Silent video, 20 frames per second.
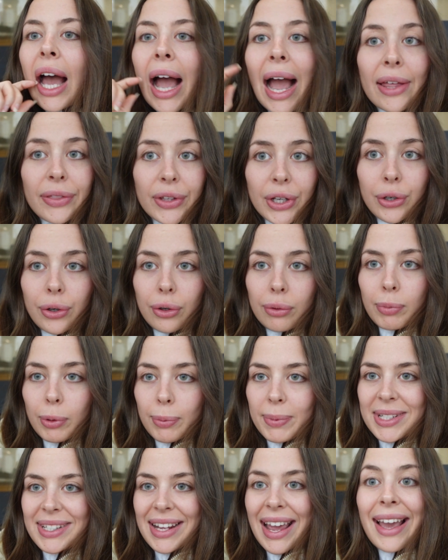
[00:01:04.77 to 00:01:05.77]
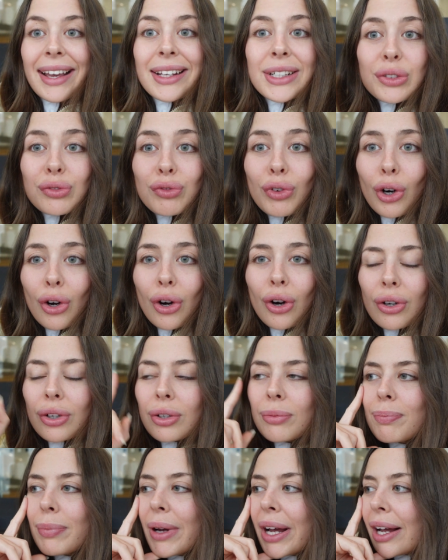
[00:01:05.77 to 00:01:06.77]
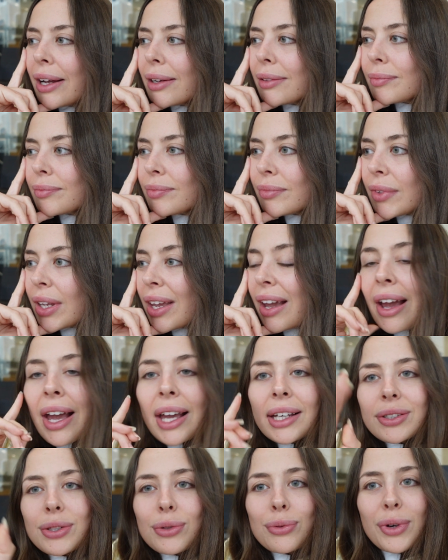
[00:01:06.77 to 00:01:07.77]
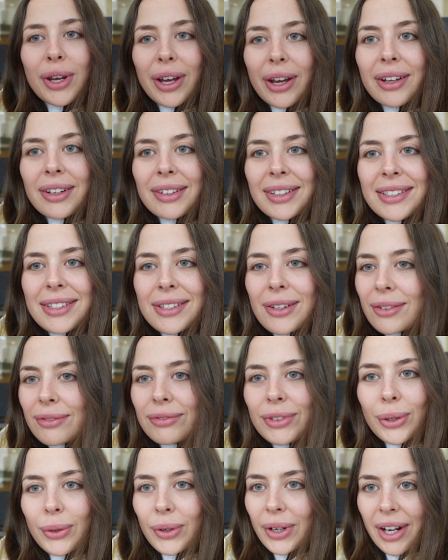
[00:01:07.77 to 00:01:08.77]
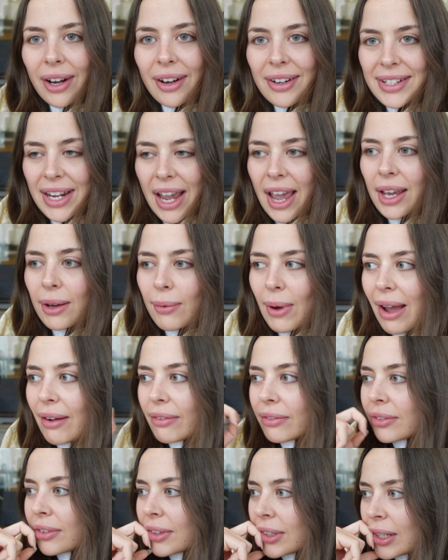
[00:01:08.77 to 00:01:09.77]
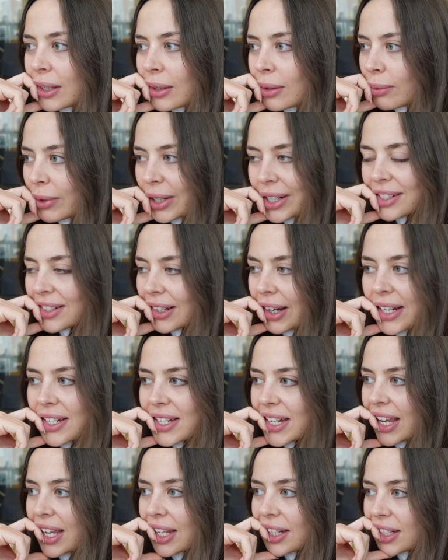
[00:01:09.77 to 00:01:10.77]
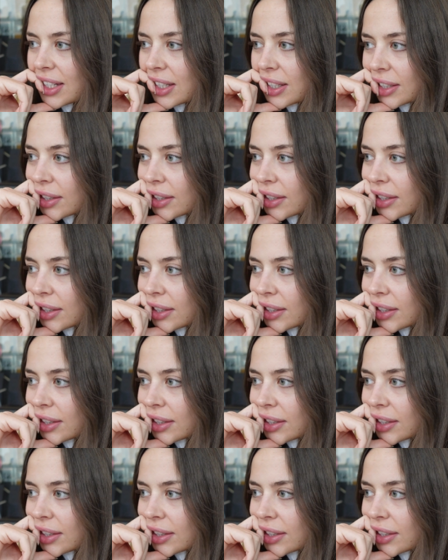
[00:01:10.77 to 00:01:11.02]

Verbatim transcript: and they got Bobby's eggs wrong but it's all good it's, it's not ruining our day we're, we're excited